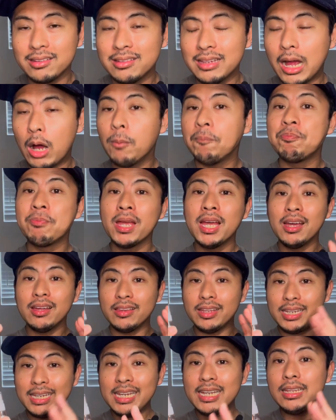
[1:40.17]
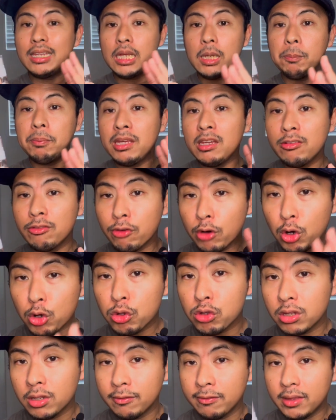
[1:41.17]
Now, the EDP
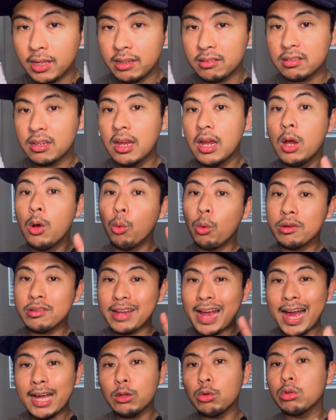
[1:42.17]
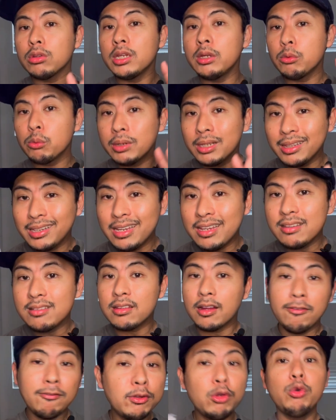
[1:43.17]
version of this was actually released a
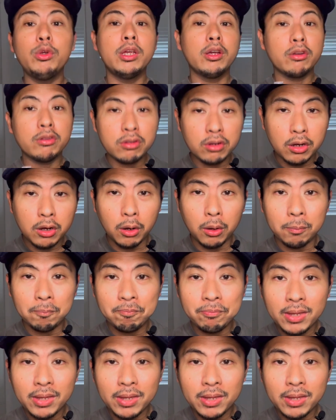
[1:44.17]
few years ago.